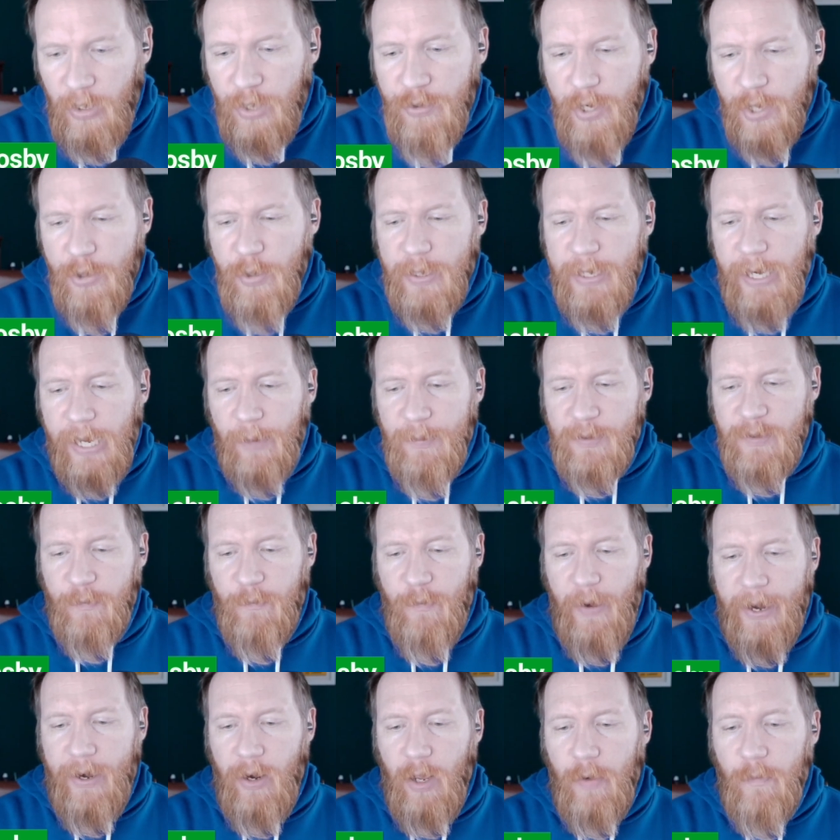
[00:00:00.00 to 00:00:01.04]
Another guy I was a
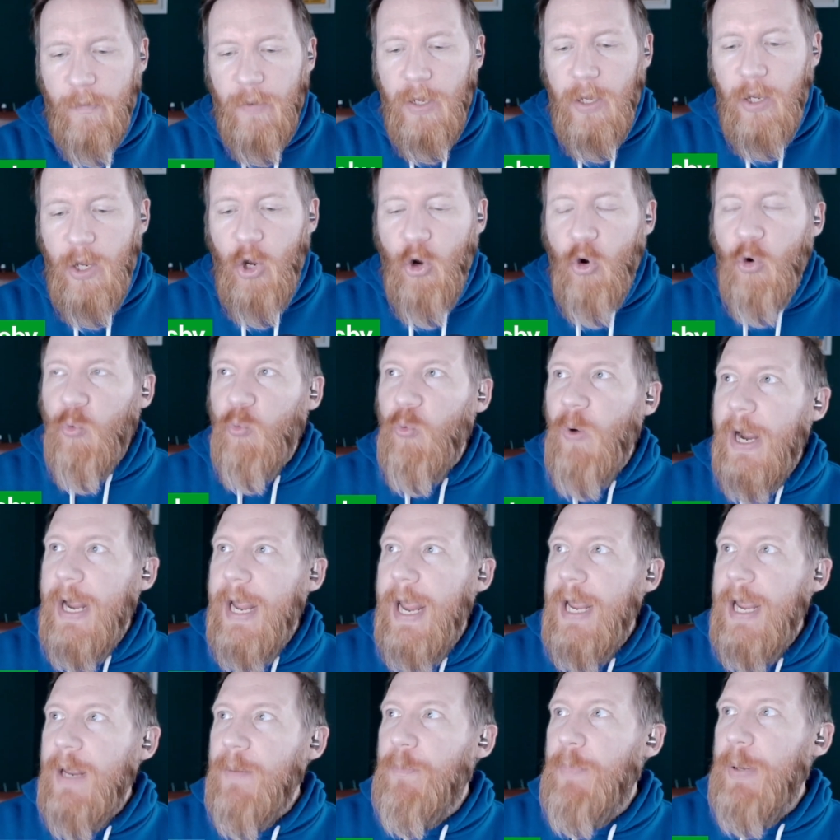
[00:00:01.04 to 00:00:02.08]
fan of,
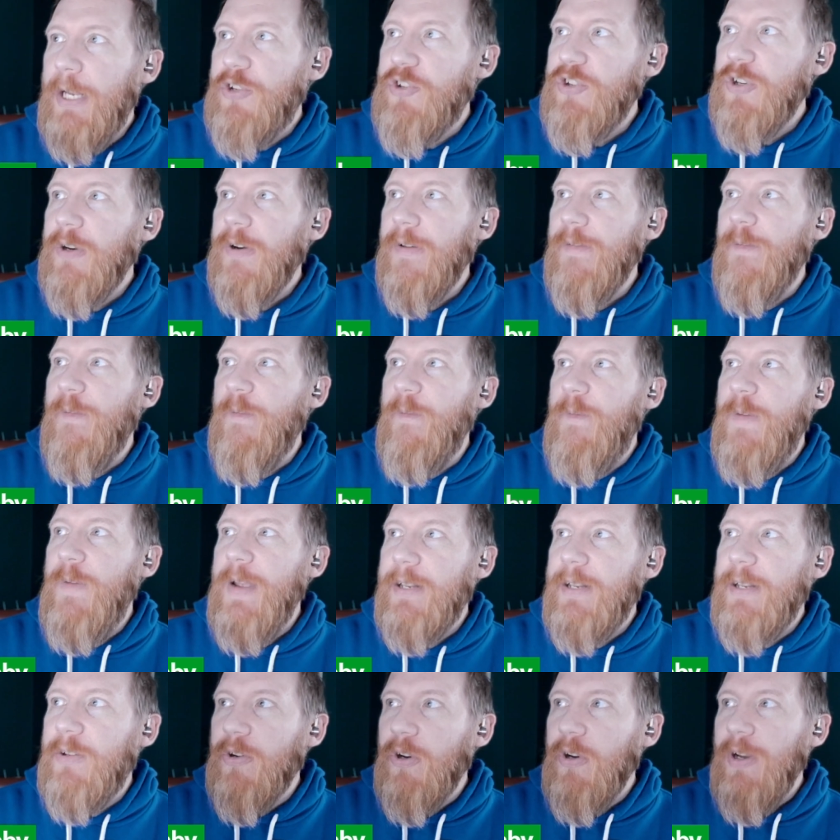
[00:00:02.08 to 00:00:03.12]
right-hand pitcher
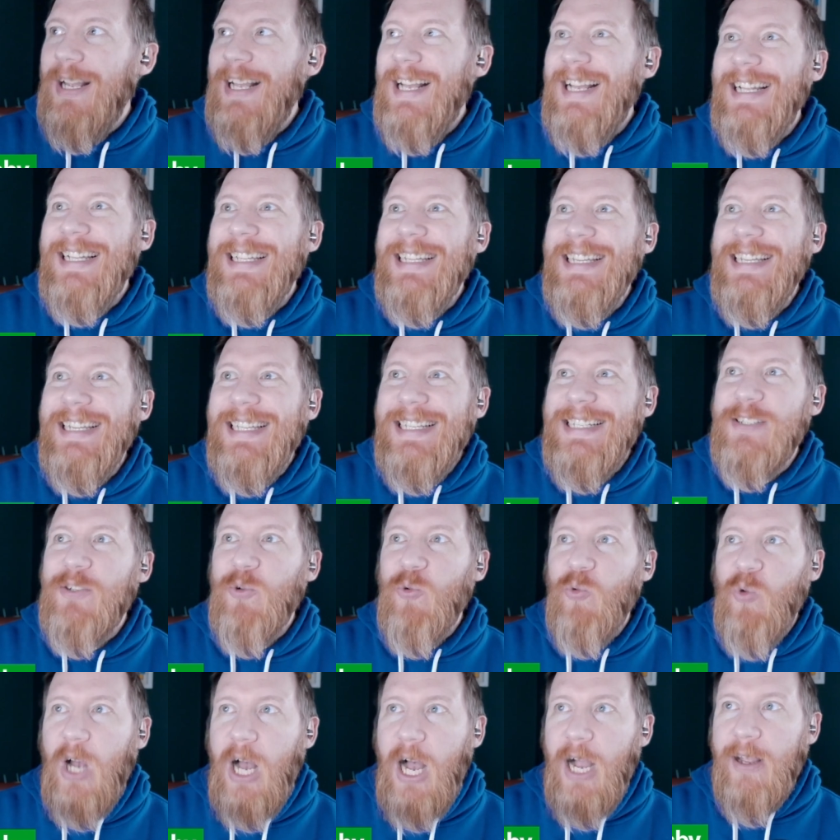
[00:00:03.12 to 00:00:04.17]
Victor
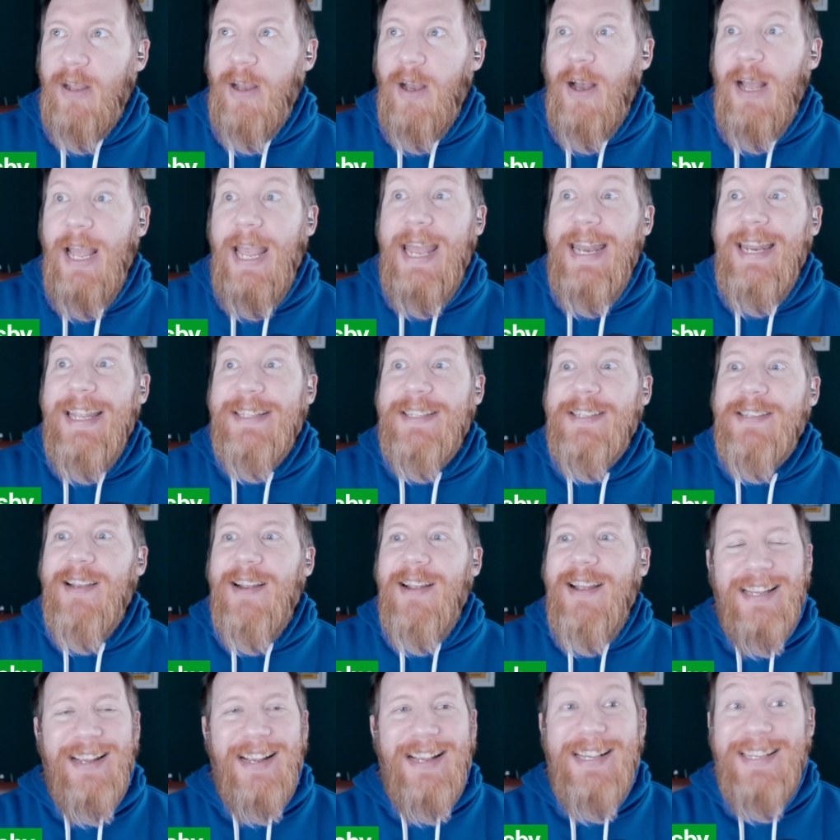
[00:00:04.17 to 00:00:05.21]
Lizarraga. And
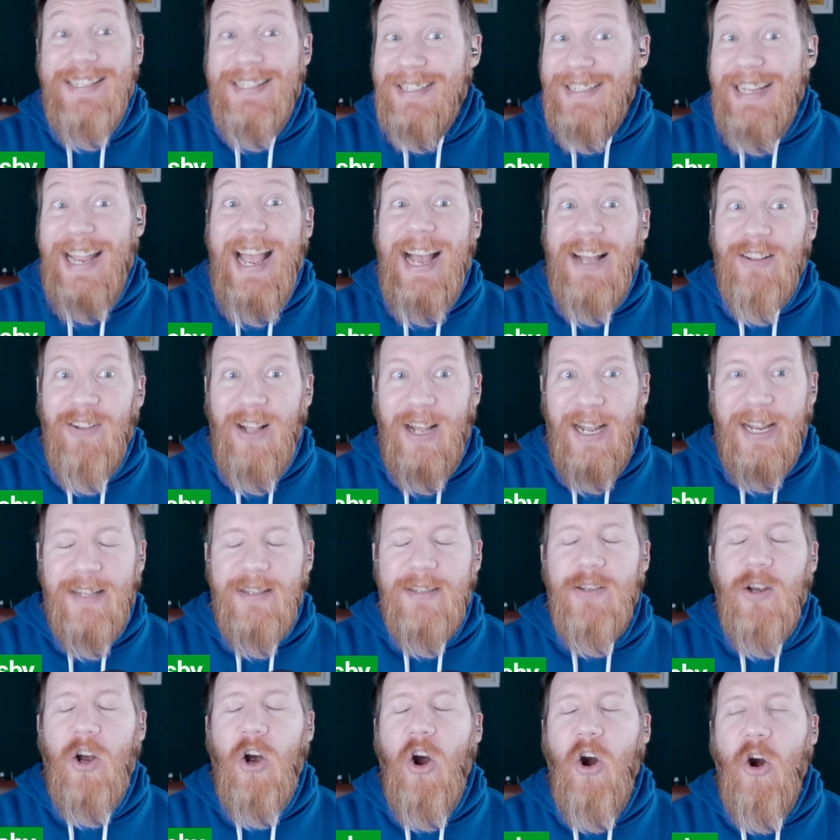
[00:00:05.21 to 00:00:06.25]
his stat
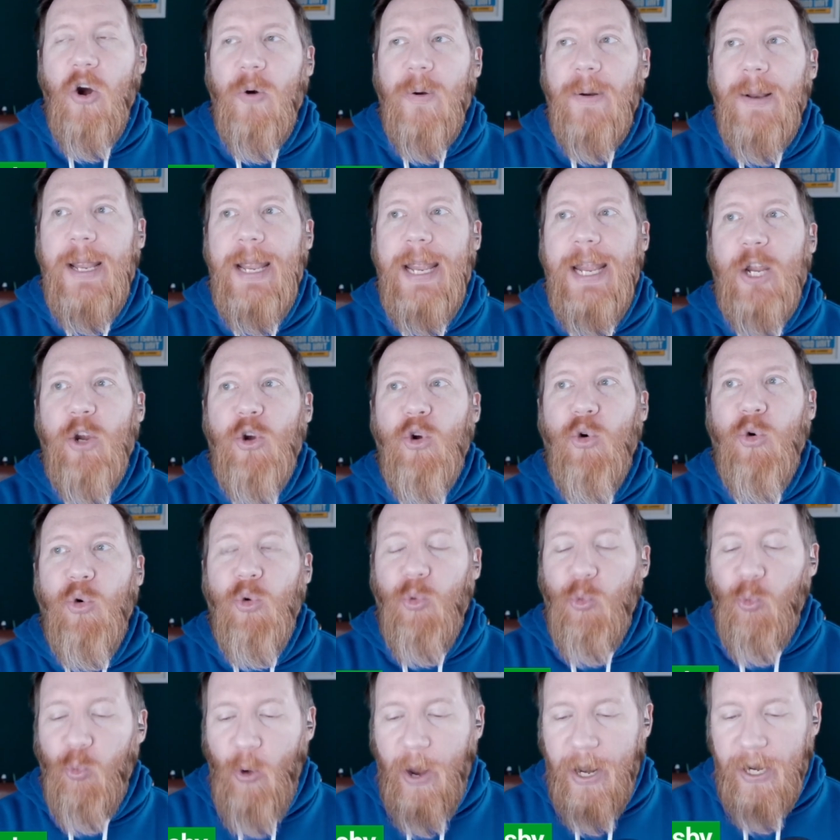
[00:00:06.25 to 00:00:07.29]
lines are
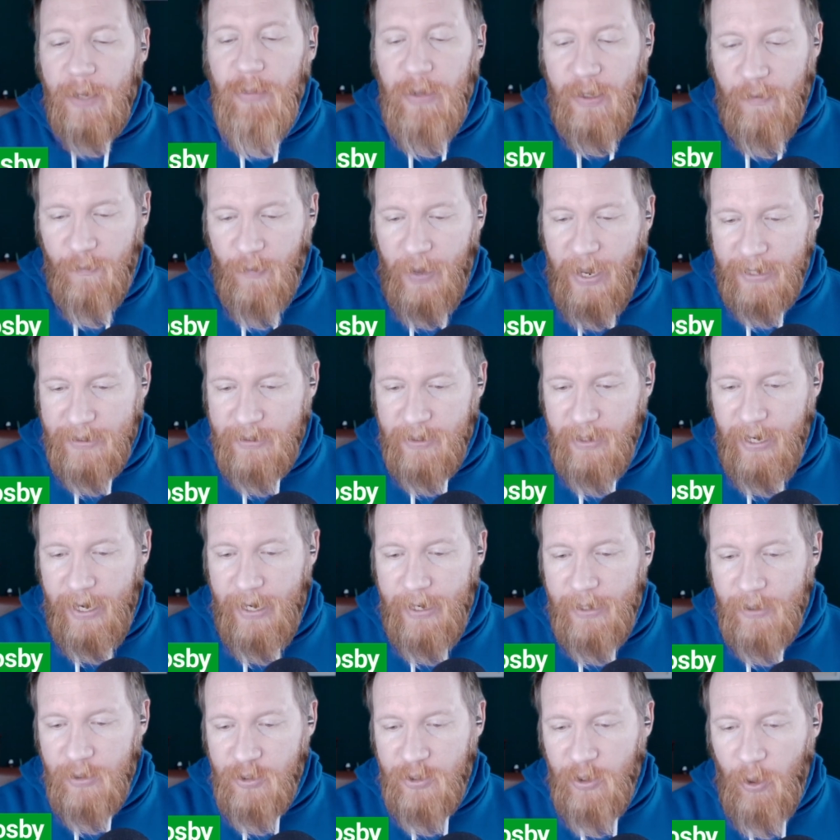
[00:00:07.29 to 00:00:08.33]
incredibly
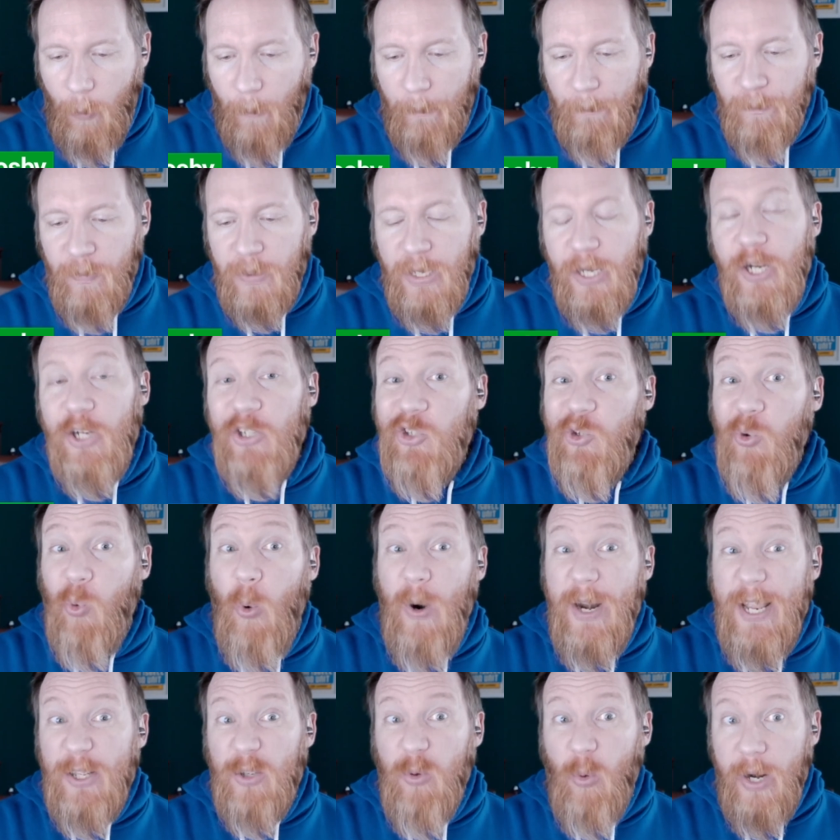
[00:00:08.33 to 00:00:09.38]
fascinating. So
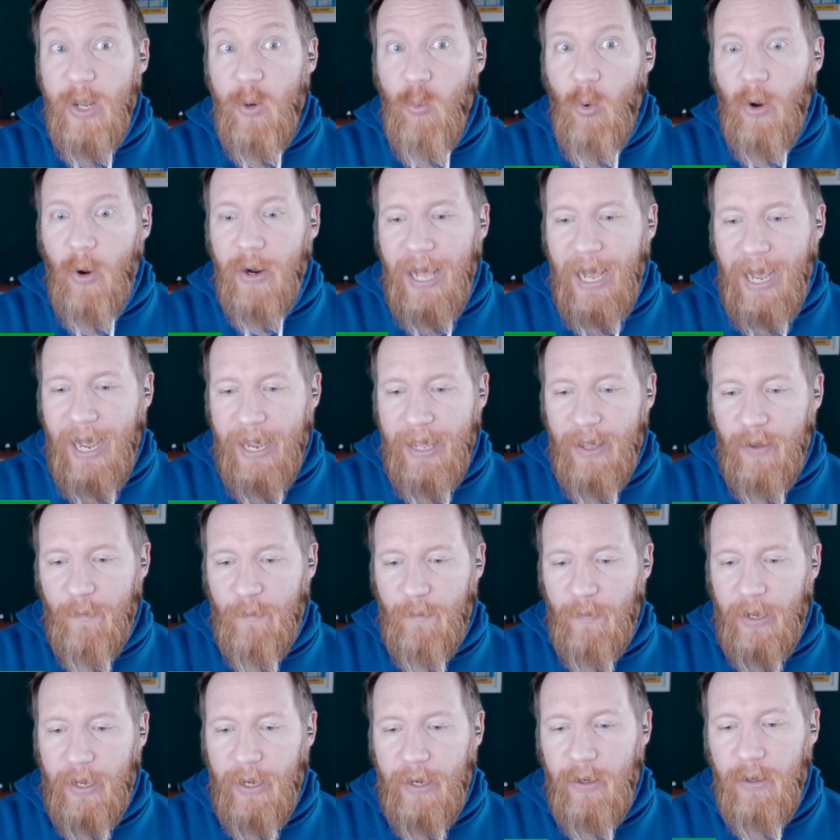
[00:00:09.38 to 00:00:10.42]
2021
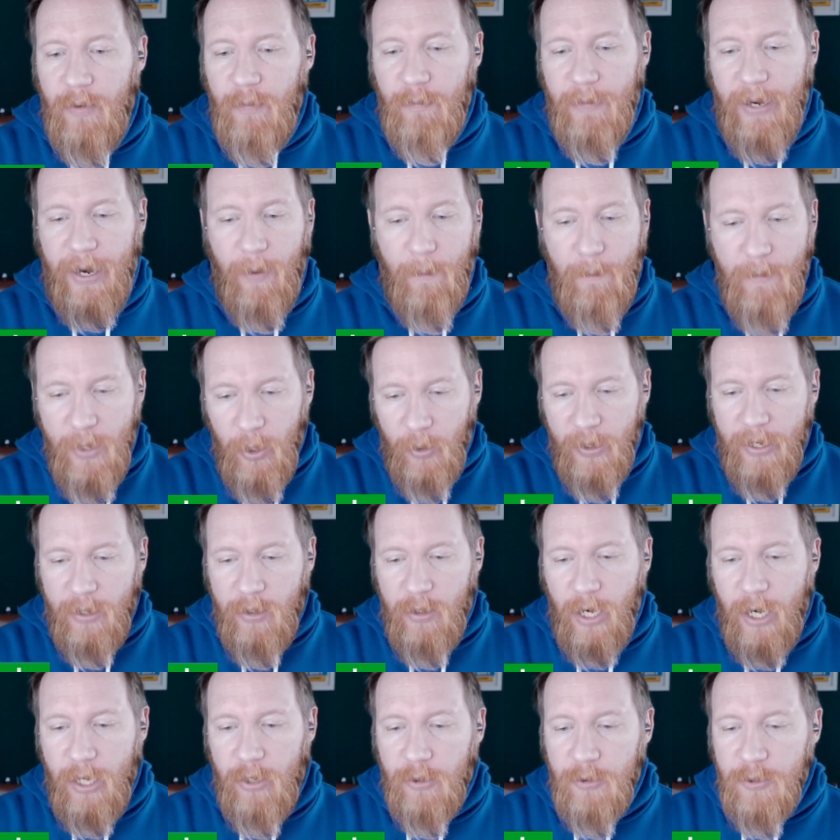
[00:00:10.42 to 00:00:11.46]
IFA, got $1 million.